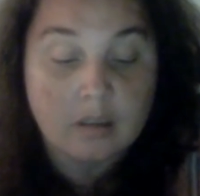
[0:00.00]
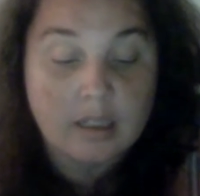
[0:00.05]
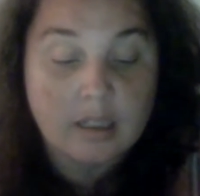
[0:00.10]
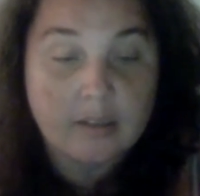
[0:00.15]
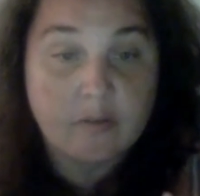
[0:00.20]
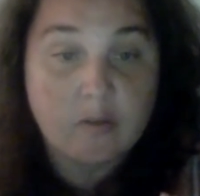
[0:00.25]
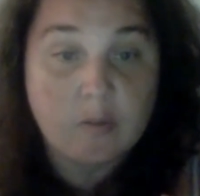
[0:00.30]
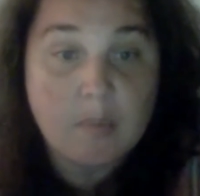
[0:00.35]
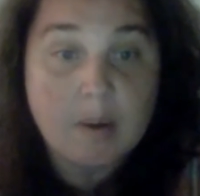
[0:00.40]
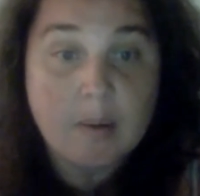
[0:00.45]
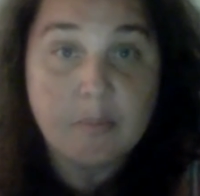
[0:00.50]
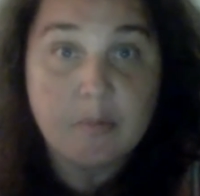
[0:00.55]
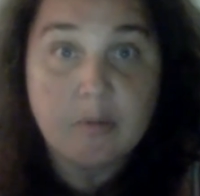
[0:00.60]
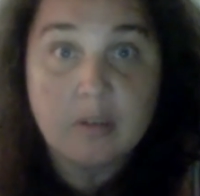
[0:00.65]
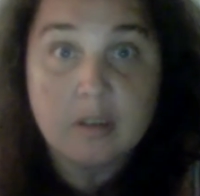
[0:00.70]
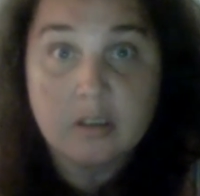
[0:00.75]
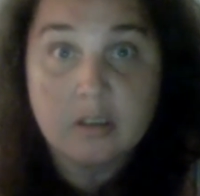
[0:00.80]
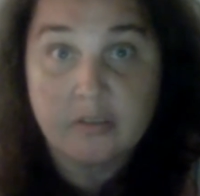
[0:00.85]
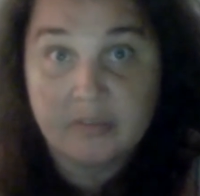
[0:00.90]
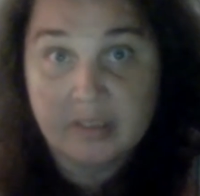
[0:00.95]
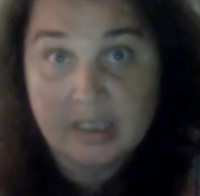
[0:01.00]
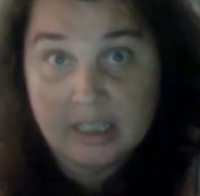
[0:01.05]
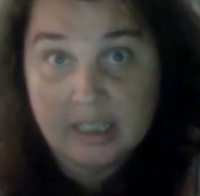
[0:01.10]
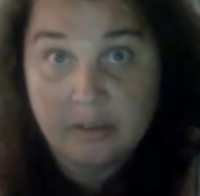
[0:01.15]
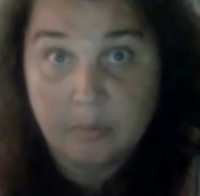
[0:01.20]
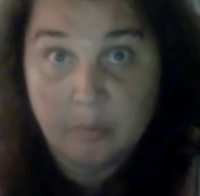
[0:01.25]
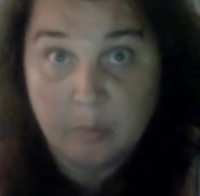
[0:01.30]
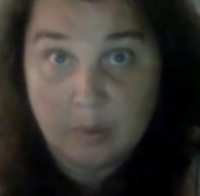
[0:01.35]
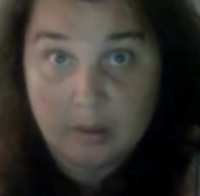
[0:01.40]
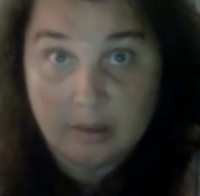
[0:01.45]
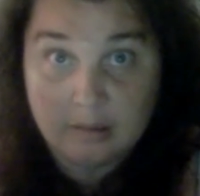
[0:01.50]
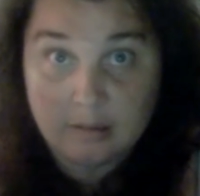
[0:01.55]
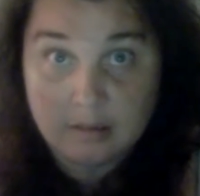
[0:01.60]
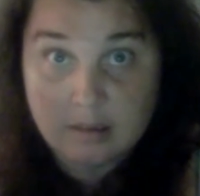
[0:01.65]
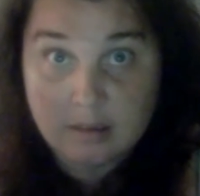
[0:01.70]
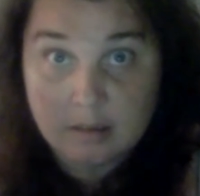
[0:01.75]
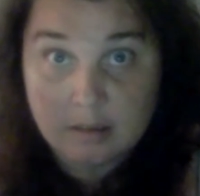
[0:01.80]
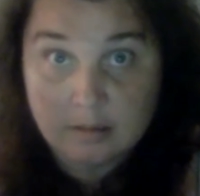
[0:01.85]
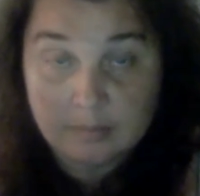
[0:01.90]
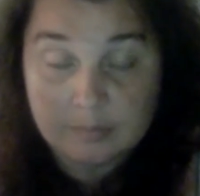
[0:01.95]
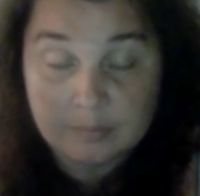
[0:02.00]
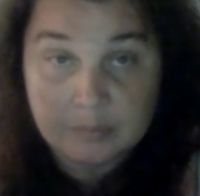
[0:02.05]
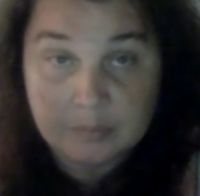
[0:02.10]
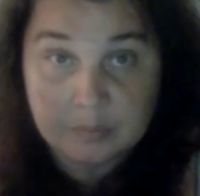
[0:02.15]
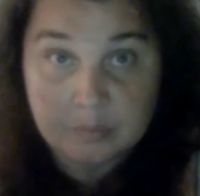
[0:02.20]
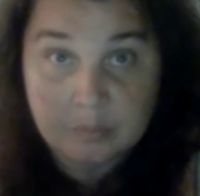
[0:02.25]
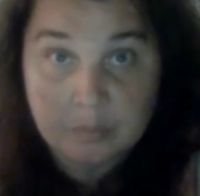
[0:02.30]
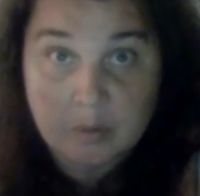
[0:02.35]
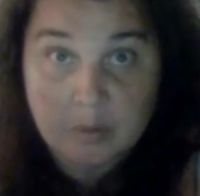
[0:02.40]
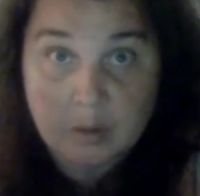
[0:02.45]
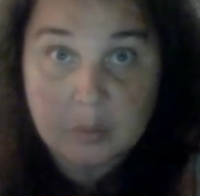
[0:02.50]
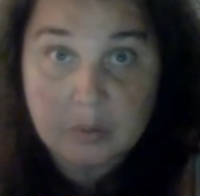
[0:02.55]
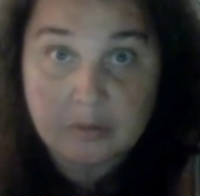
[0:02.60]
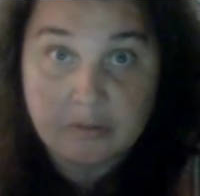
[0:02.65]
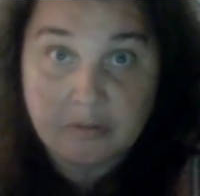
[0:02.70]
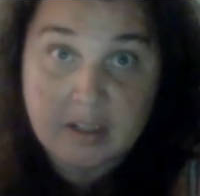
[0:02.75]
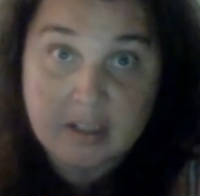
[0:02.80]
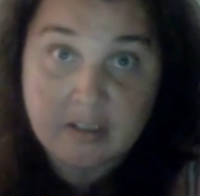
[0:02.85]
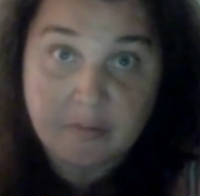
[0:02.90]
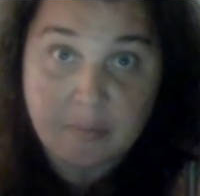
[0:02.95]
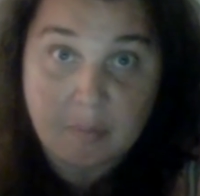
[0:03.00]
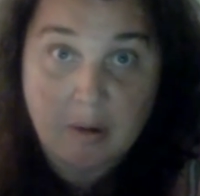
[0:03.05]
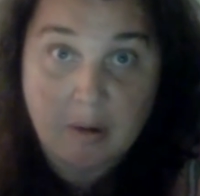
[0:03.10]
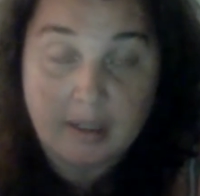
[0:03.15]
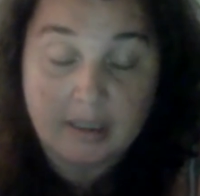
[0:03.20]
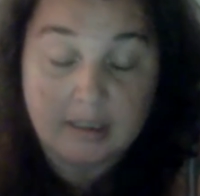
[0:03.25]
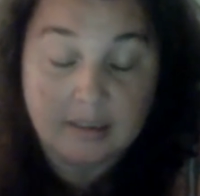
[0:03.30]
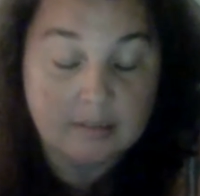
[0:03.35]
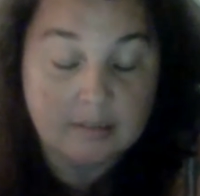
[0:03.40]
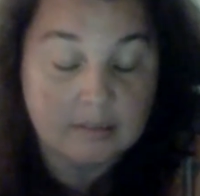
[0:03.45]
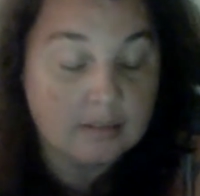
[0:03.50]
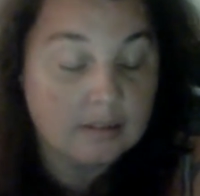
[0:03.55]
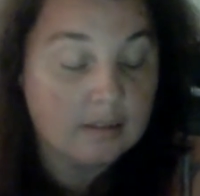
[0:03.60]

in remembrance of Nathan Wills, who was a friend of mine,